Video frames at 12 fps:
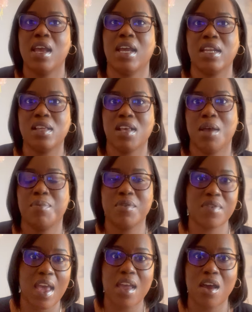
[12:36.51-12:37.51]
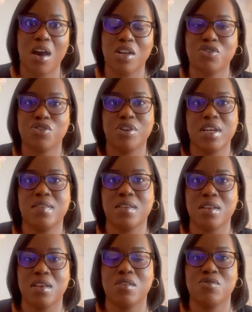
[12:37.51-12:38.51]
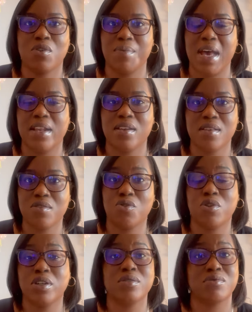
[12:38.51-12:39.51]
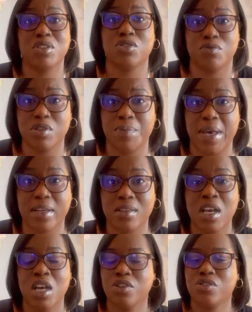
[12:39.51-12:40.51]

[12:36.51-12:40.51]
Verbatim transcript: any type of chaos or craziness or madness or disrespect.